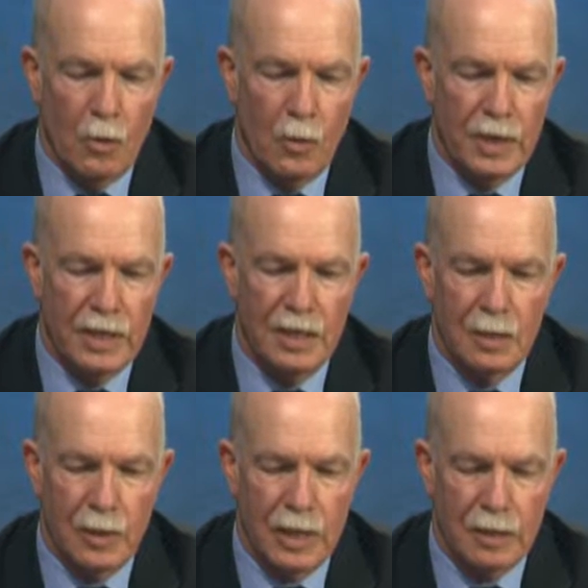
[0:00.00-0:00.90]
We,
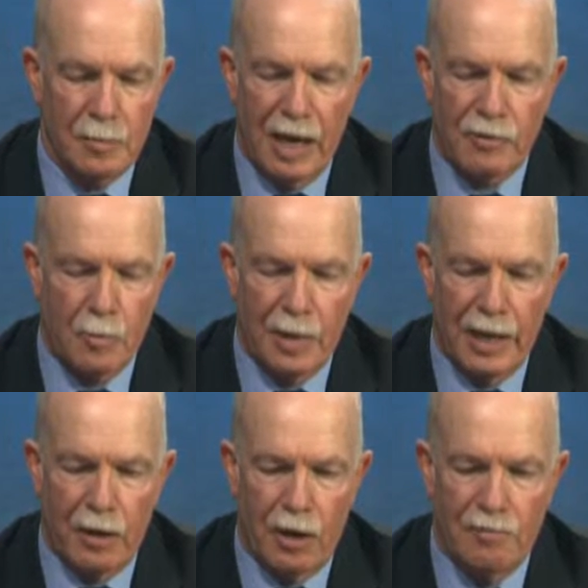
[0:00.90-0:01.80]
uh, we kicked the master
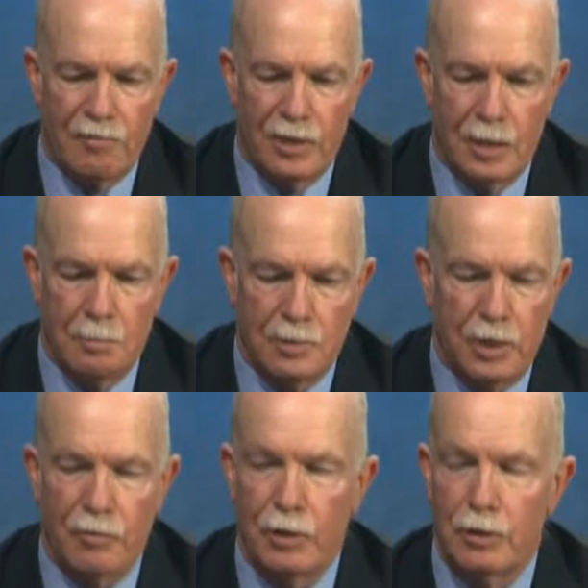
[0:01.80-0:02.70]
plan off uh,
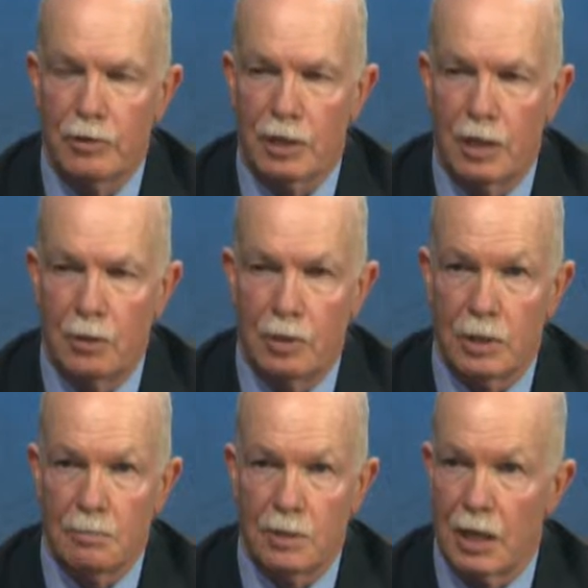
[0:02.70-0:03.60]
several years ago.
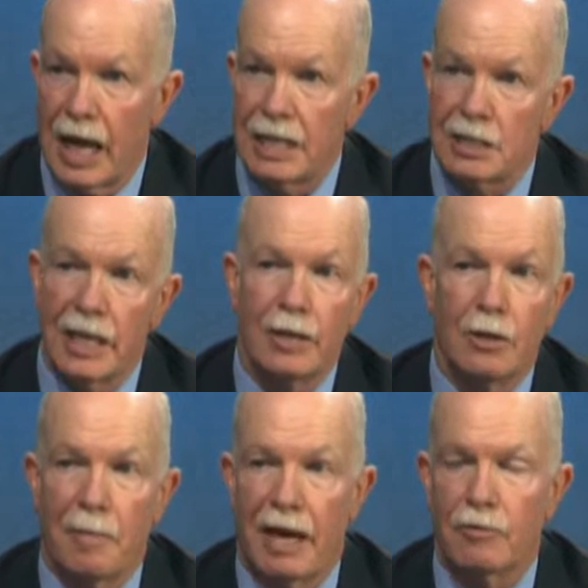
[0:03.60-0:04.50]
The, the last Lake
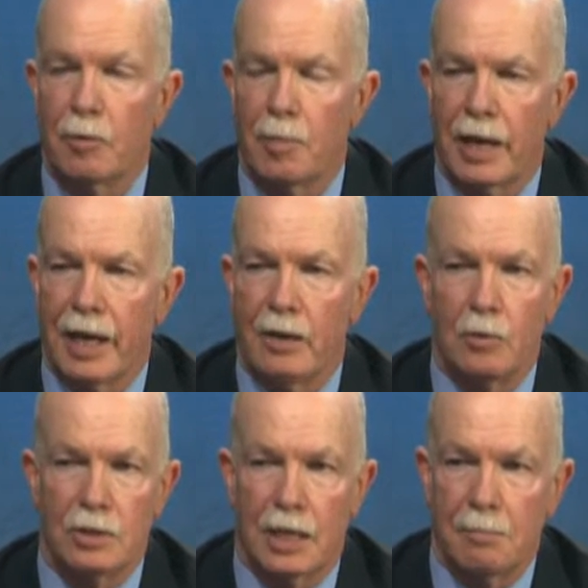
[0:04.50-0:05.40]
Hood master plan
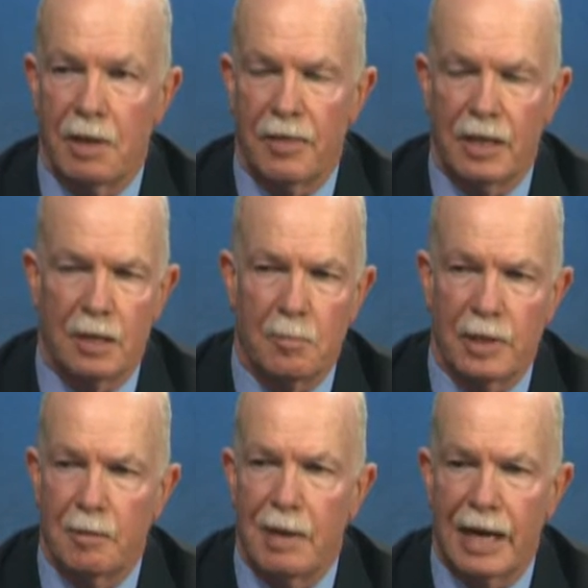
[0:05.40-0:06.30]
was, I, I think,
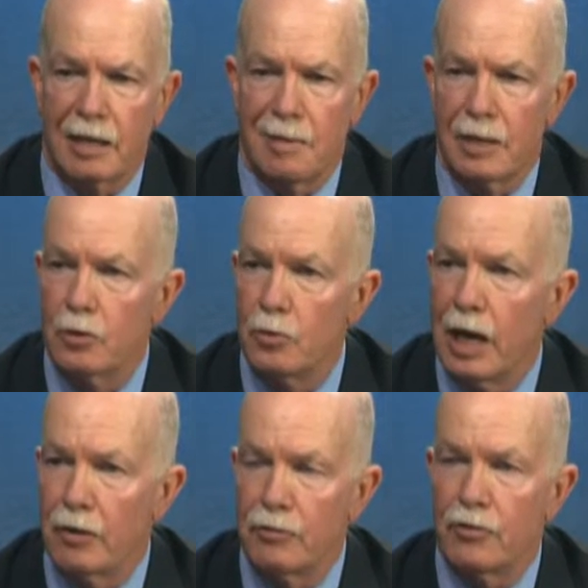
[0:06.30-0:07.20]
completed back in about
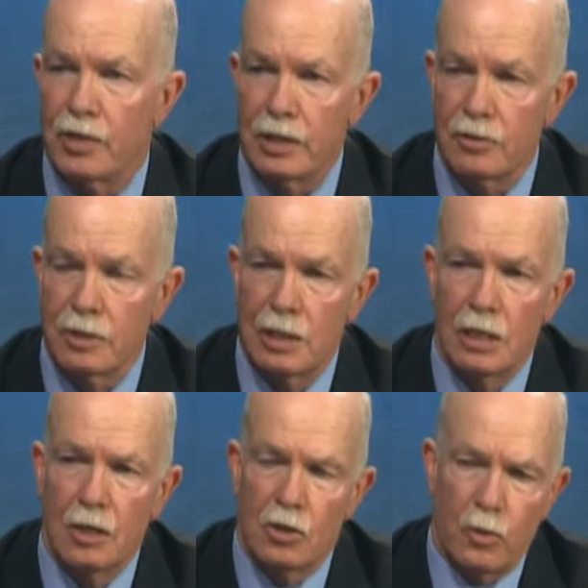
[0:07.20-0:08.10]
2006.
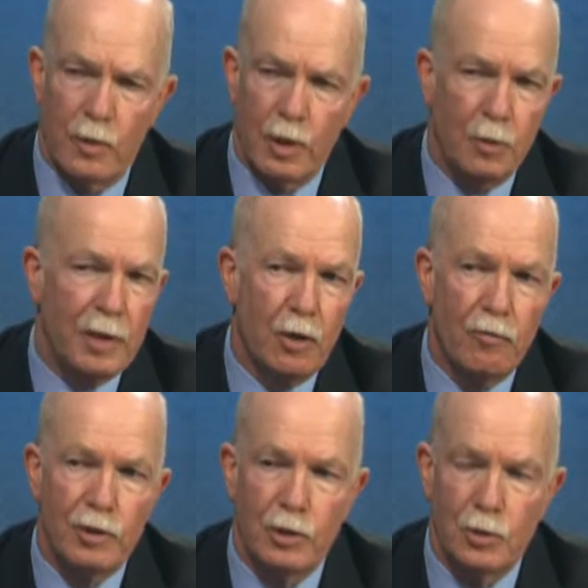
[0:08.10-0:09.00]
So we were a little bit
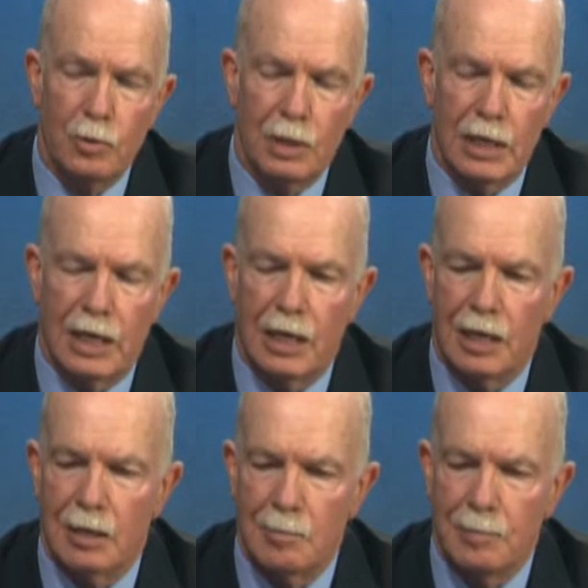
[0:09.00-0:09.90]
overdue,
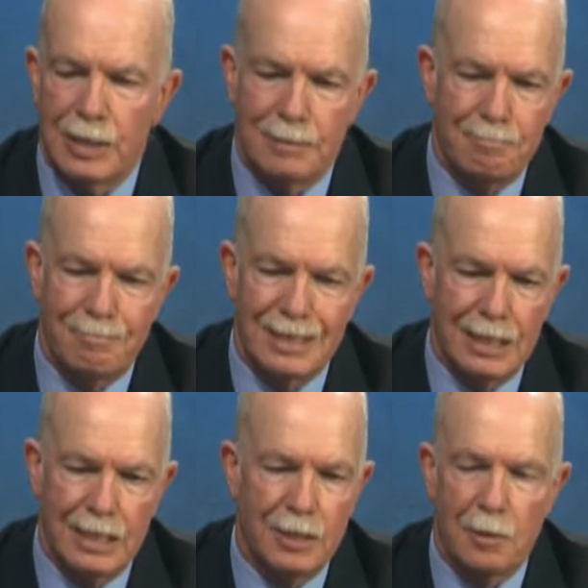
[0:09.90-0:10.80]
uh, but
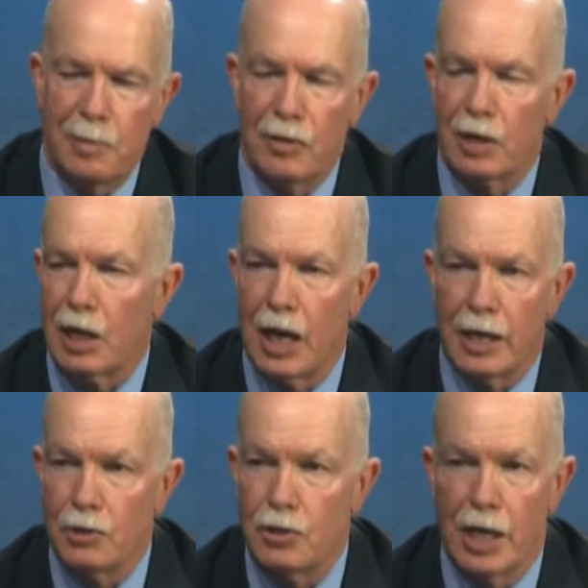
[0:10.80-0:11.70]
it didn't appear that a
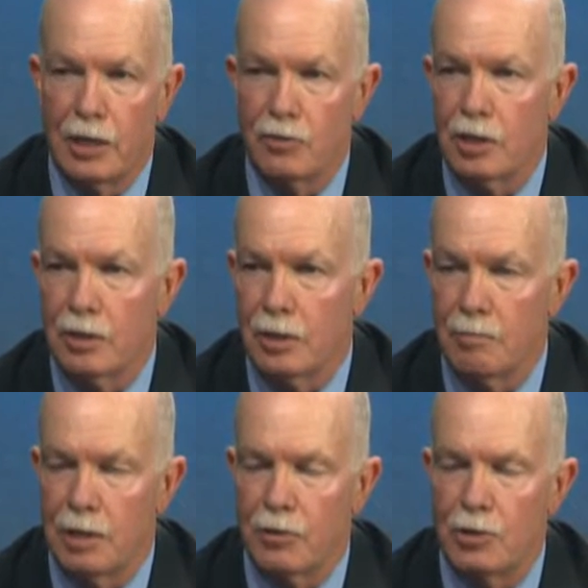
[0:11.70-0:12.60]
lot had changed in the,
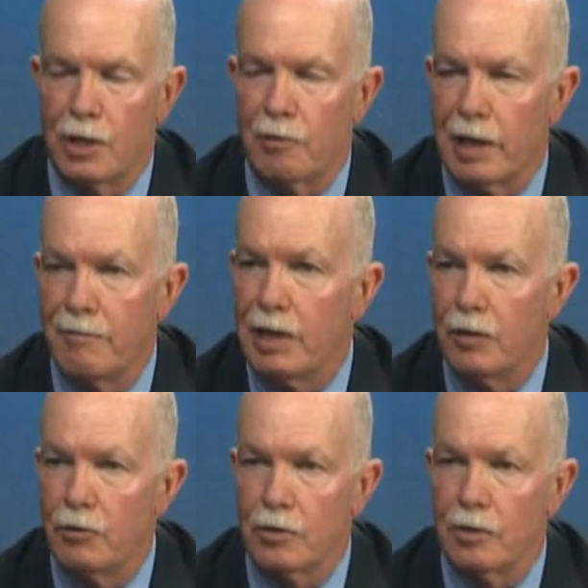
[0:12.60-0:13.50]
in the general
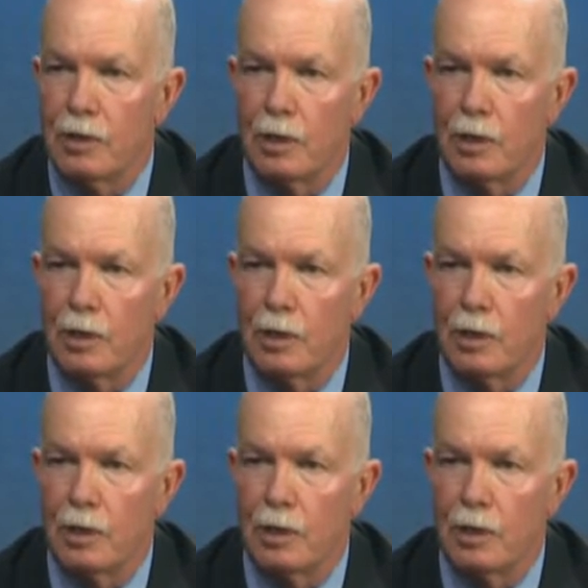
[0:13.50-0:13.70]
aviation